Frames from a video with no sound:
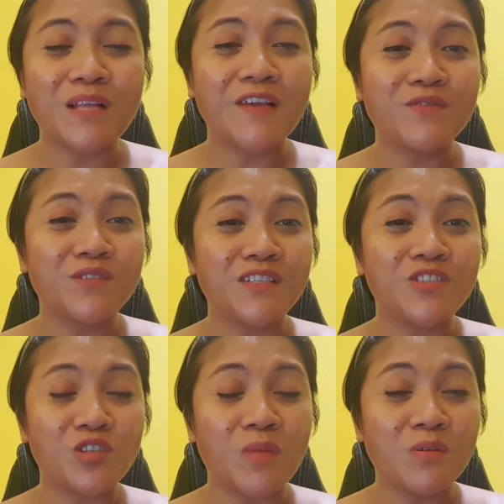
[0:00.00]
apply for this
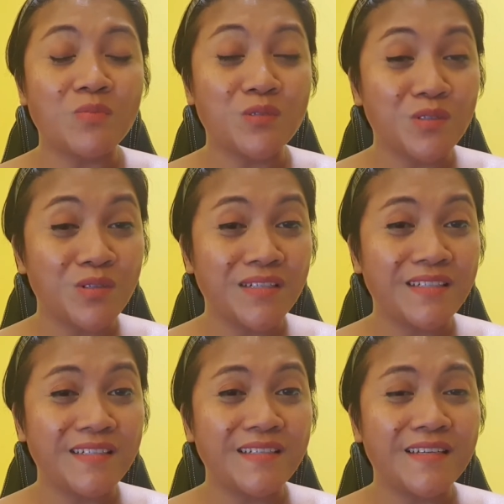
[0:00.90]
job
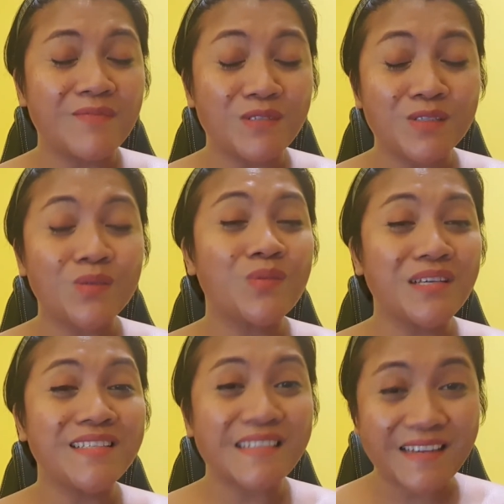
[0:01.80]
opportunity and I'm so
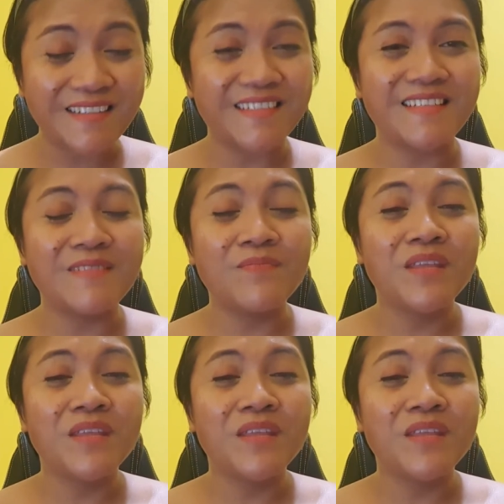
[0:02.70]
excited